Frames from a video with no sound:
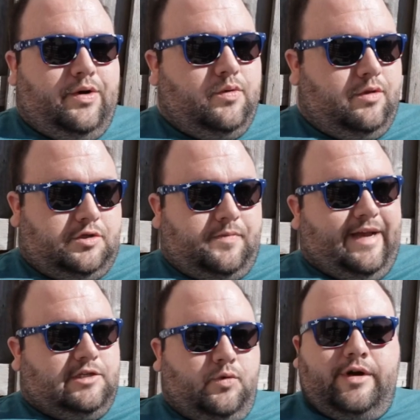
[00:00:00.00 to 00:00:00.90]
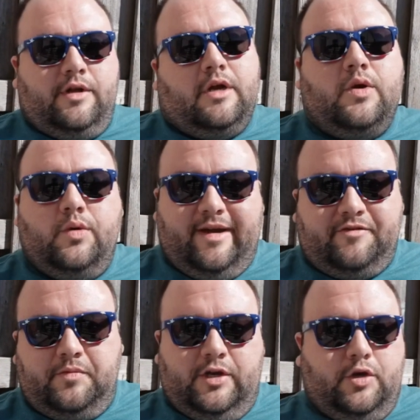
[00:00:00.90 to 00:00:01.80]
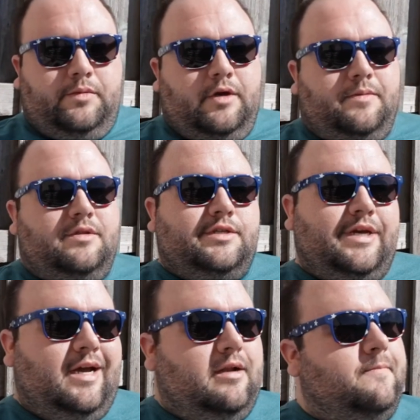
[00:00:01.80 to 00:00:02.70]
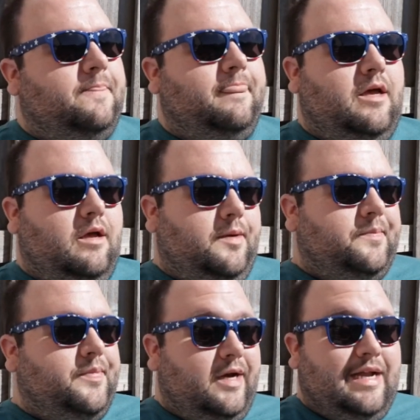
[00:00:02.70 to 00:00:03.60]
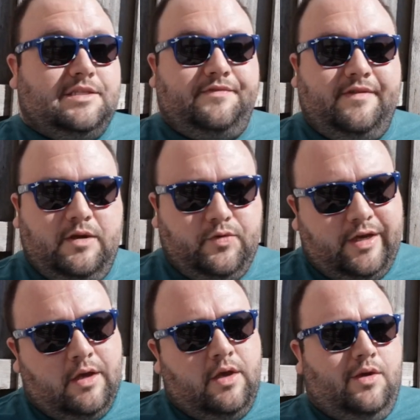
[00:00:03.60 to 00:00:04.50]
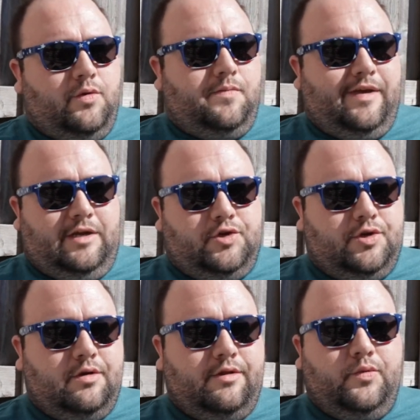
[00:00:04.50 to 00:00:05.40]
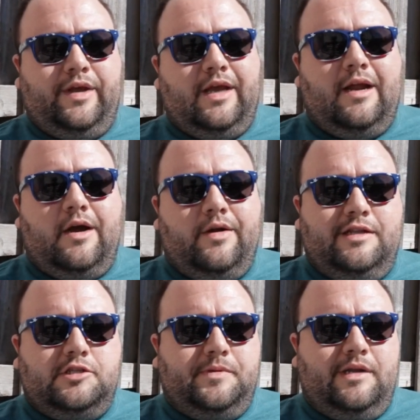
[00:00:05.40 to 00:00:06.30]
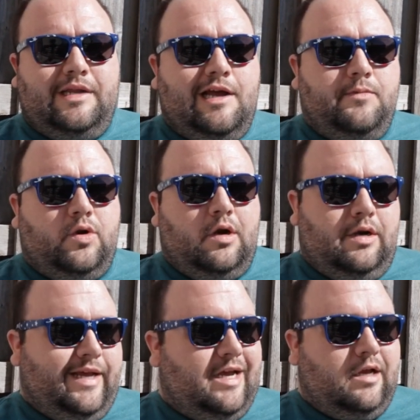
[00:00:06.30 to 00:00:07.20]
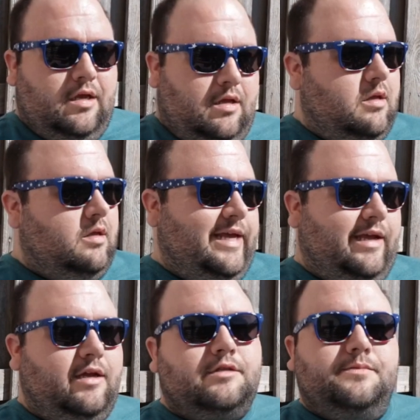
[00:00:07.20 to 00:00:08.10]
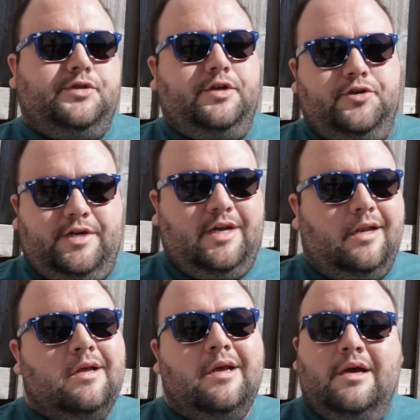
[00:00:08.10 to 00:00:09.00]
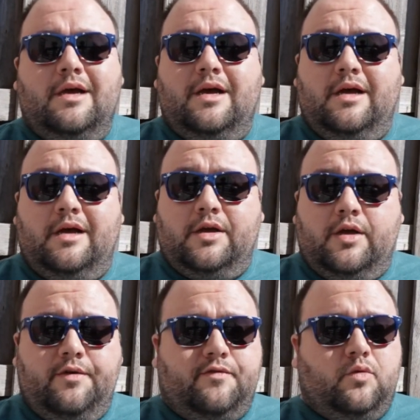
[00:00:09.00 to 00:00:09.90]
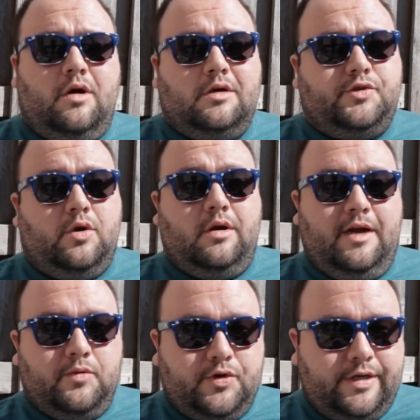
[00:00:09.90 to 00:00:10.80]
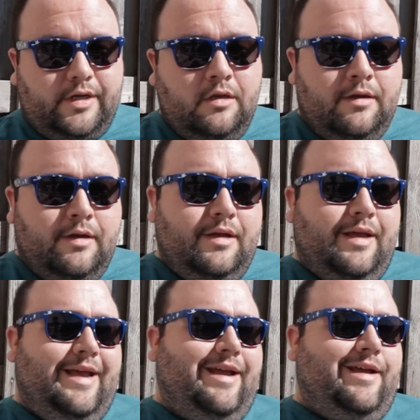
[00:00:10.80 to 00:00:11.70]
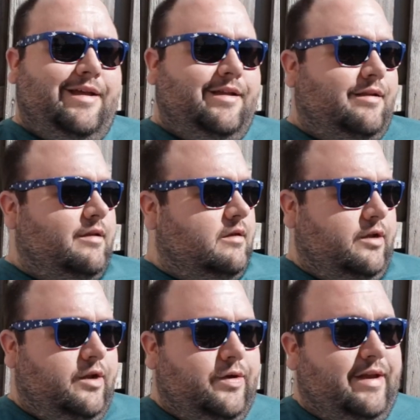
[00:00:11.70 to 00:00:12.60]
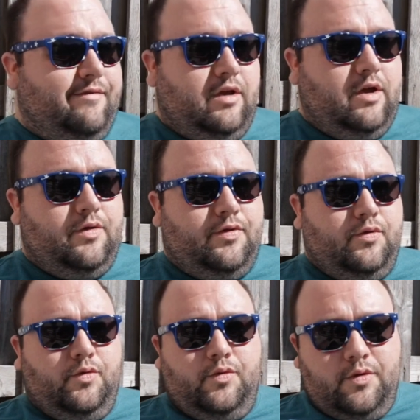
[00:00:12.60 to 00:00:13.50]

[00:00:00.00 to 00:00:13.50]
when there's amazing weather, we have to be cooped up inside. But as a family, we make sure that we get out and spend time on our deck, take in some sunshine, go for walks through our neighborhood, and, you know, even go through